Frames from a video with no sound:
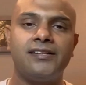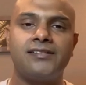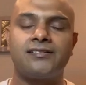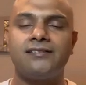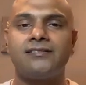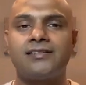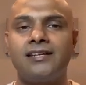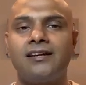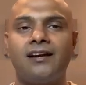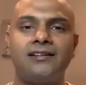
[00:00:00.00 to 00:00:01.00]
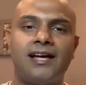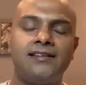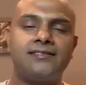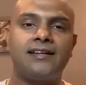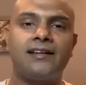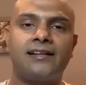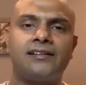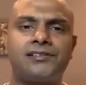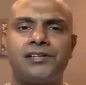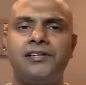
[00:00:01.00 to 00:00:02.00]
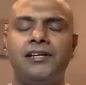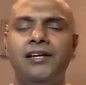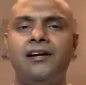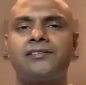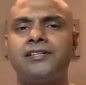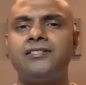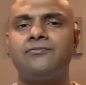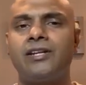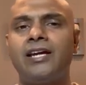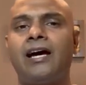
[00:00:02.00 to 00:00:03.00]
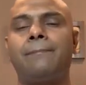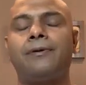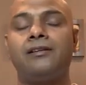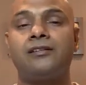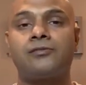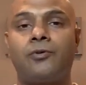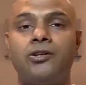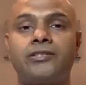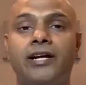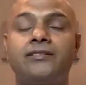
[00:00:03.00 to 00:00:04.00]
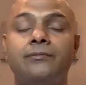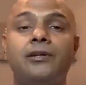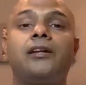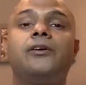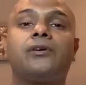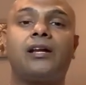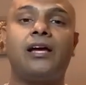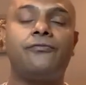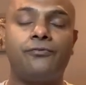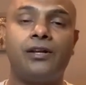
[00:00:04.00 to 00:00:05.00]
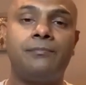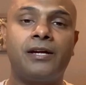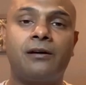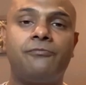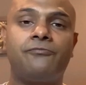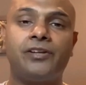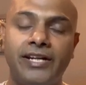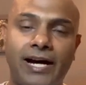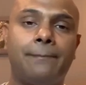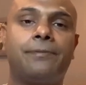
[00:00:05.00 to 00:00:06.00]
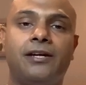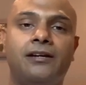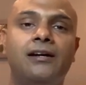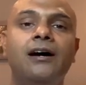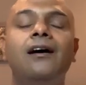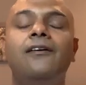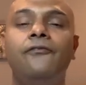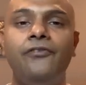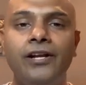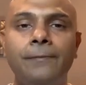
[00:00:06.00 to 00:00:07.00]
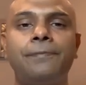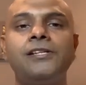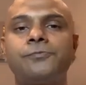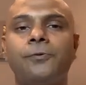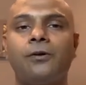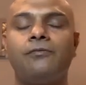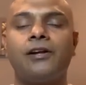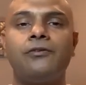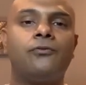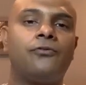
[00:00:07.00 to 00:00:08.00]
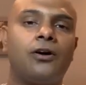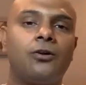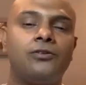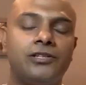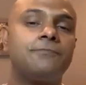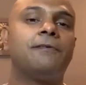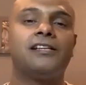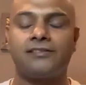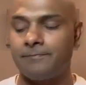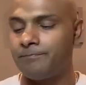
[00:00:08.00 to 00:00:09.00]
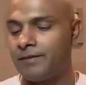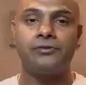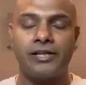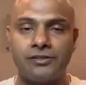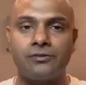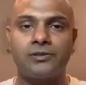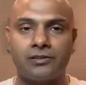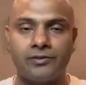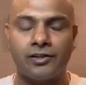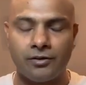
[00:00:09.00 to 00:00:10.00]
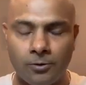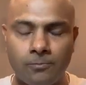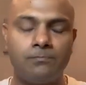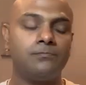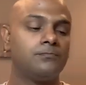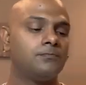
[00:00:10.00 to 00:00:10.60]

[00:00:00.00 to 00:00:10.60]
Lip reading: is singing, dancing like that, he or she is very happy, the small child. Similarly, your life will become very happy, very peaceful when you follow this path. Thank you so much. Namaste. Om.